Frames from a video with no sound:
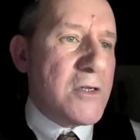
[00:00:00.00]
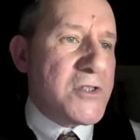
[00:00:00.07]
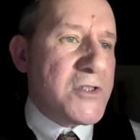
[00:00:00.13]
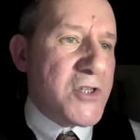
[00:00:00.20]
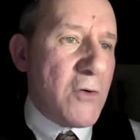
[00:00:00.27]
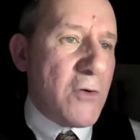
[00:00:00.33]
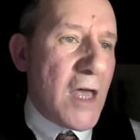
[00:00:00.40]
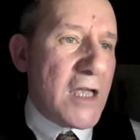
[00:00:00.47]

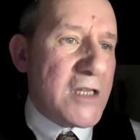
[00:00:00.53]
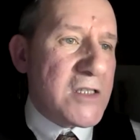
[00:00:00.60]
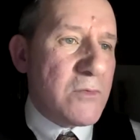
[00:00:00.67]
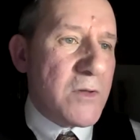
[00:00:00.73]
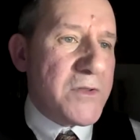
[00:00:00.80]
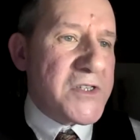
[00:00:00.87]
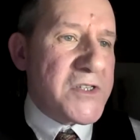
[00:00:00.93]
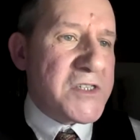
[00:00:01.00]
so that
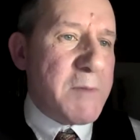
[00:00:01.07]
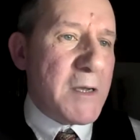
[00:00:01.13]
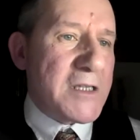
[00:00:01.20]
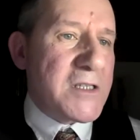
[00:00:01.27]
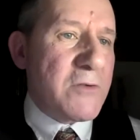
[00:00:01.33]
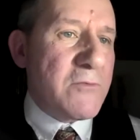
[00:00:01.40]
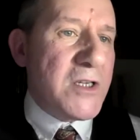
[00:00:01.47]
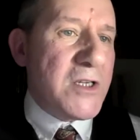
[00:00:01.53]
when the
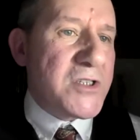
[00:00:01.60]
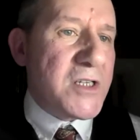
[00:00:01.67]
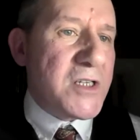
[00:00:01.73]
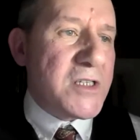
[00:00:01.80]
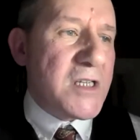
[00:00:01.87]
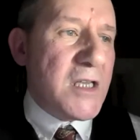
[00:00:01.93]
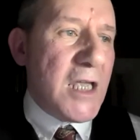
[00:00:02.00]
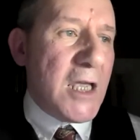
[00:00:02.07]
spectre reached
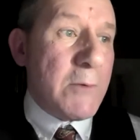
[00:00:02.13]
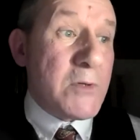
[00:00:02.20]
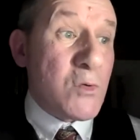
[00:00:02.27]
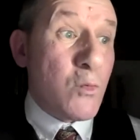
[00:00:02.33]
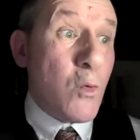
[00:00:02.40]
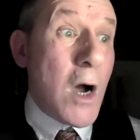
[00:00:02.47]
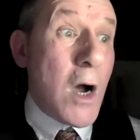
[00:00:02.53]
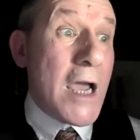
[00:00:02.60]
it, it was
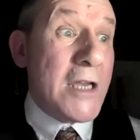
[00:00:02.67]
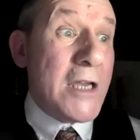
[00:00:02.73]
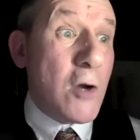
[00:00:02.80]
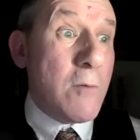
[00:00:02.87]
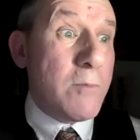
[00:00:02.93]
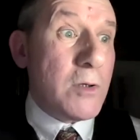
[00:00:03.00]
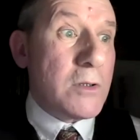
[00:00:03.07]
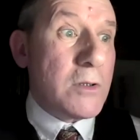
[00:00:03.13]
wide
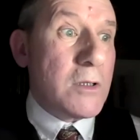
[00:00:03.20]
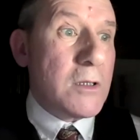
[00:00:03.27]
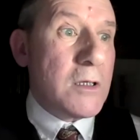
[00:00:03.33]
open.